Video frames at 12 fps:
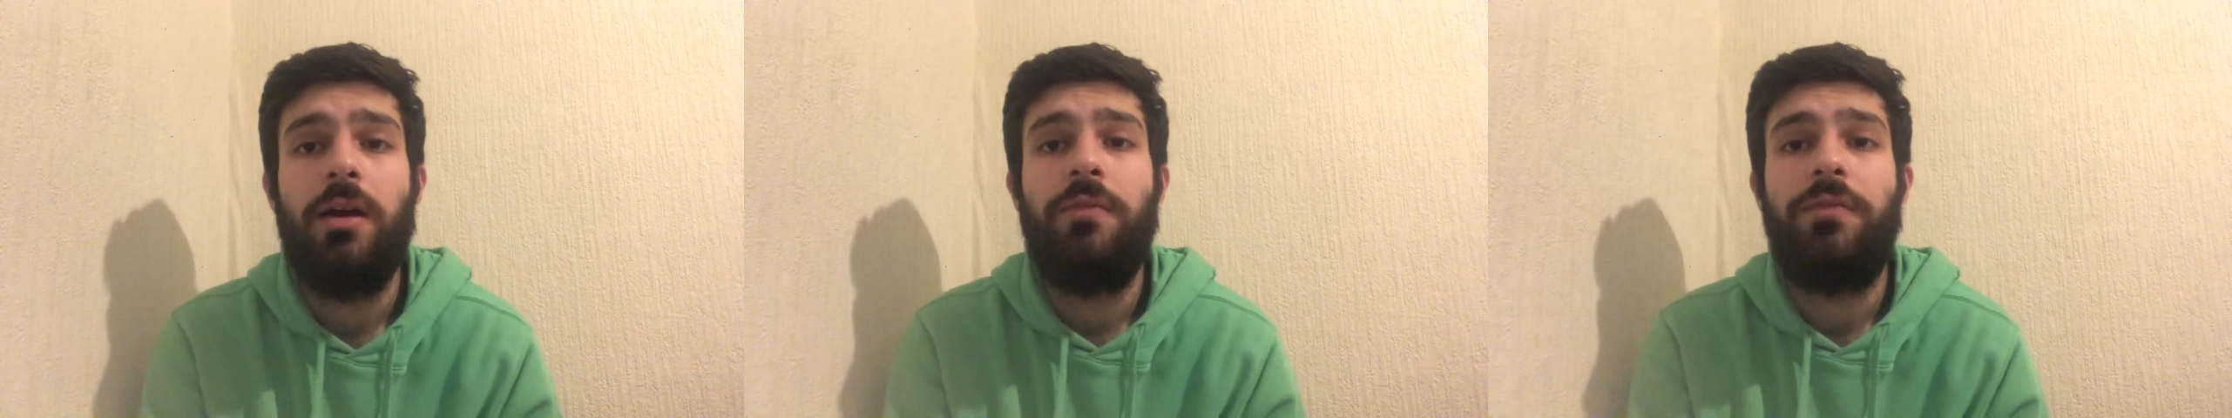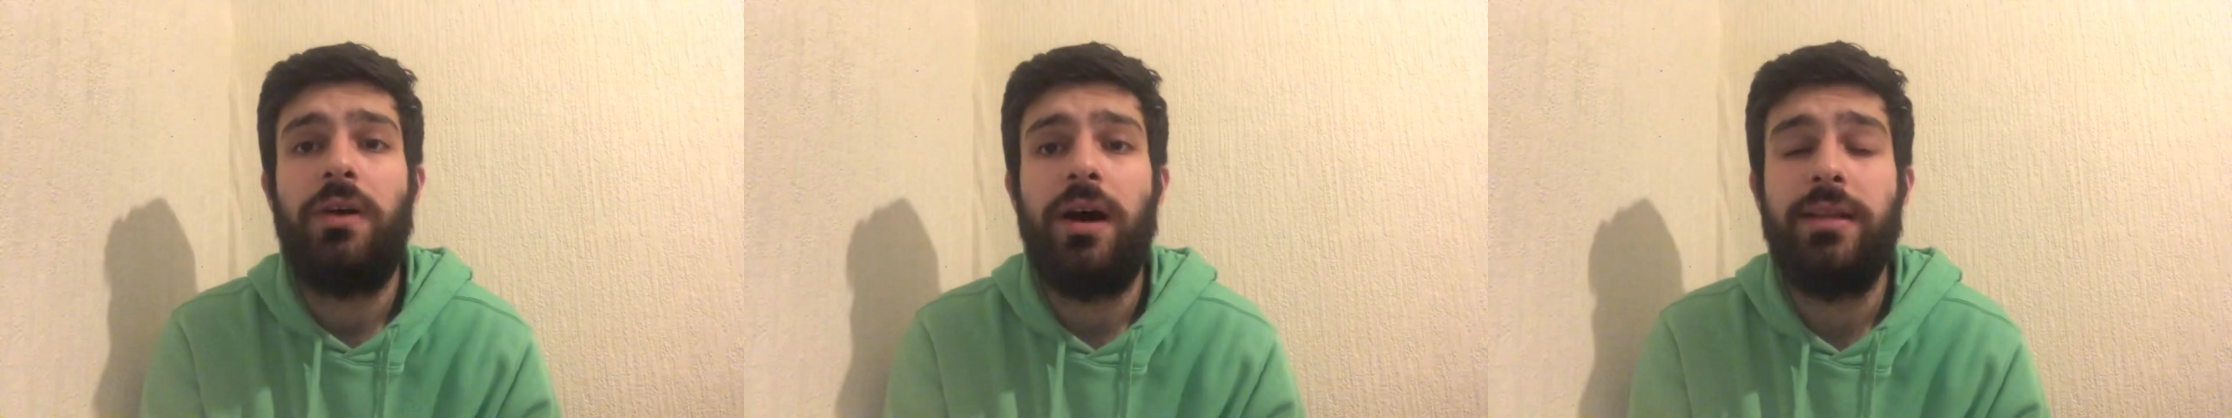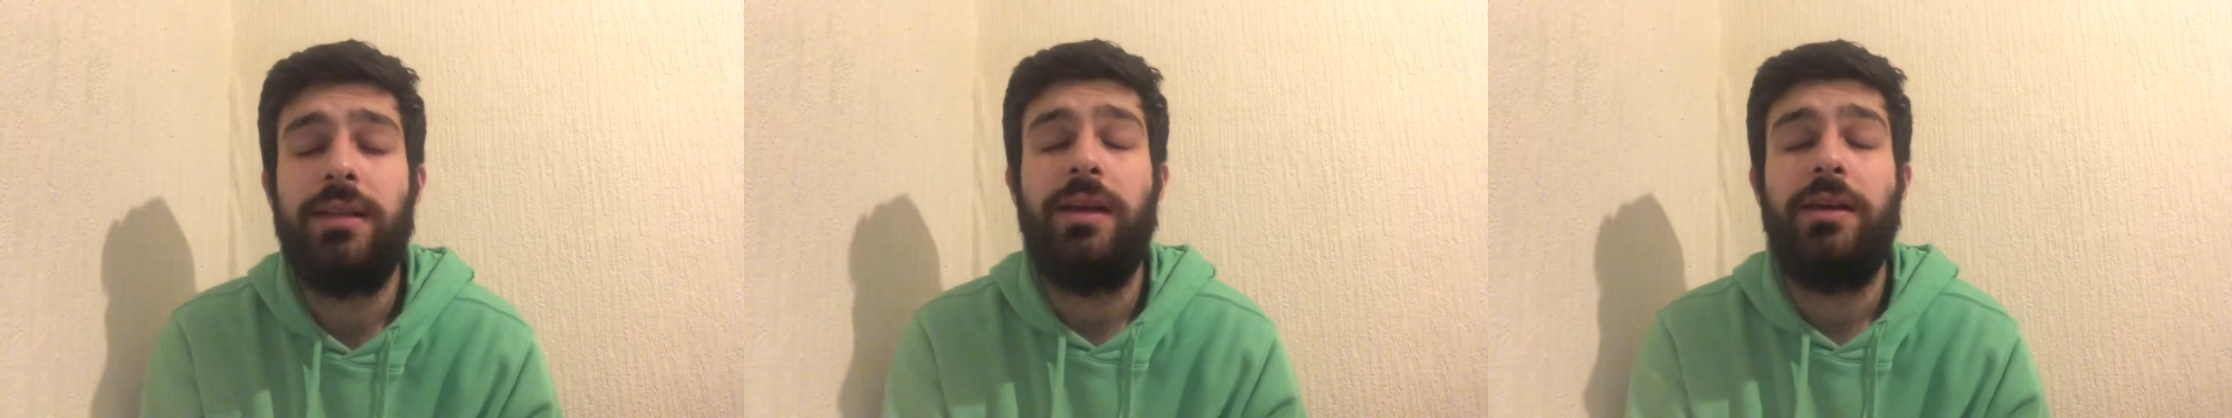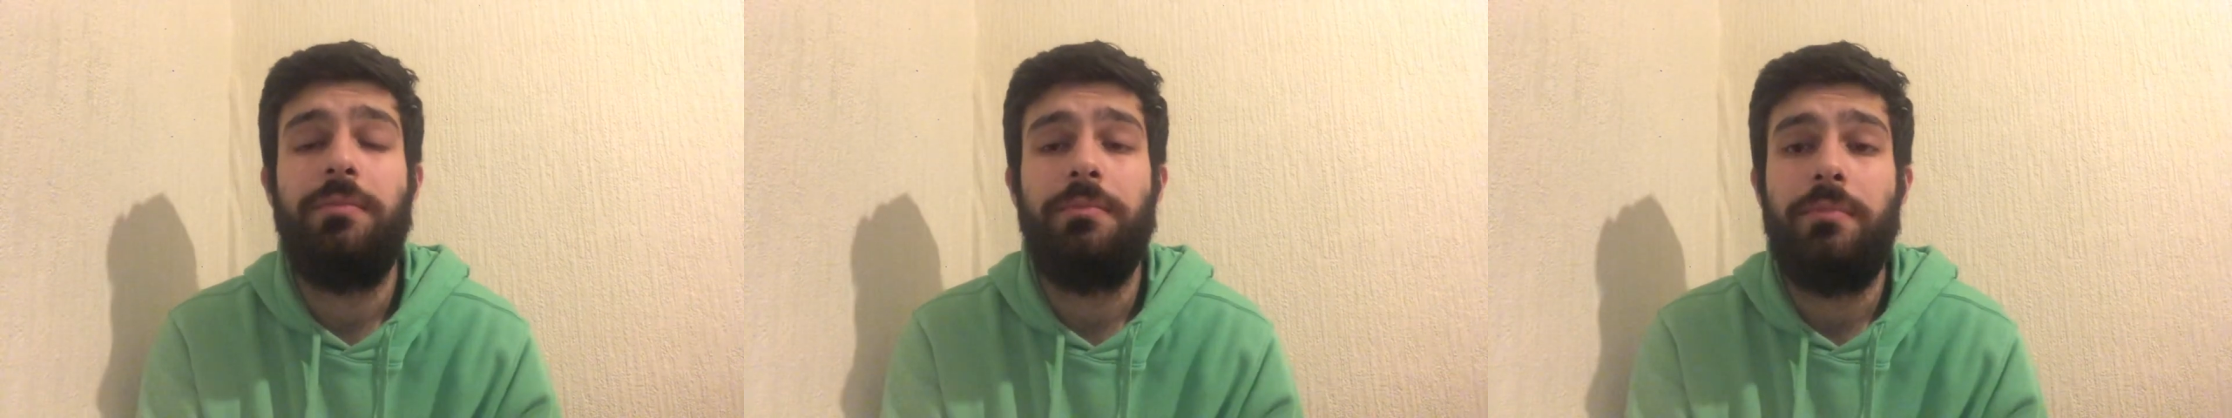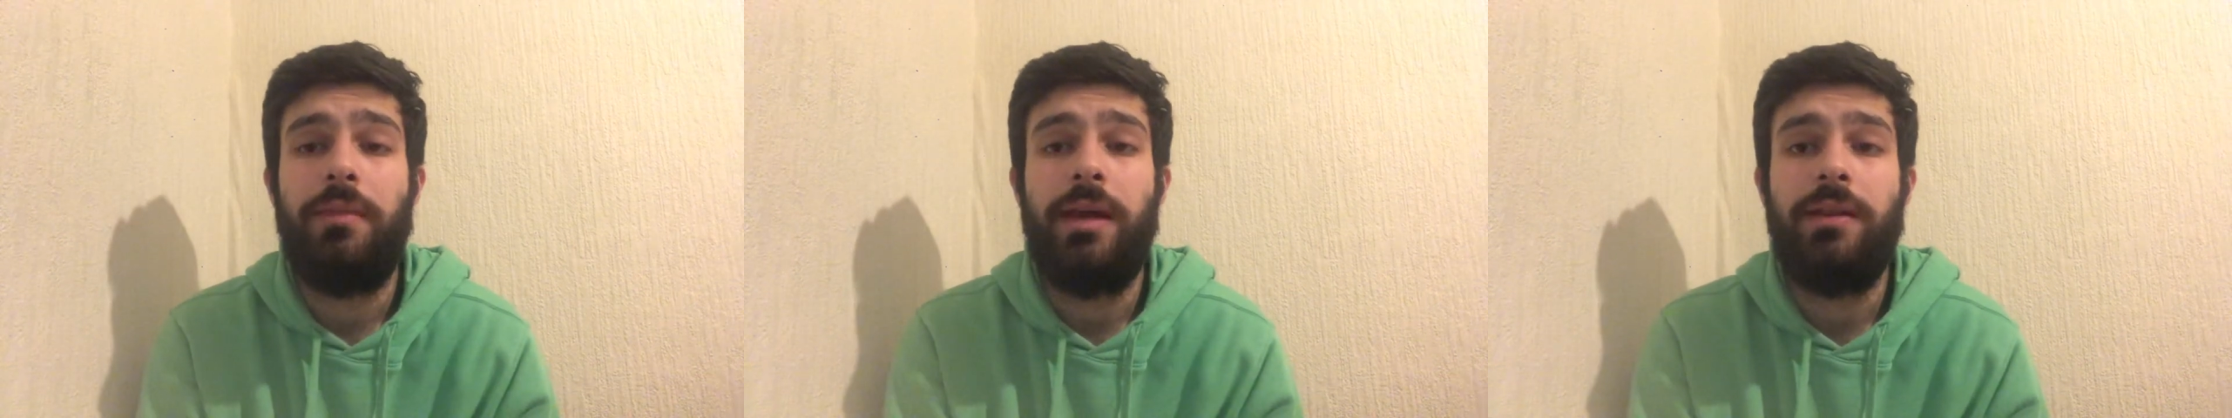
Friday, May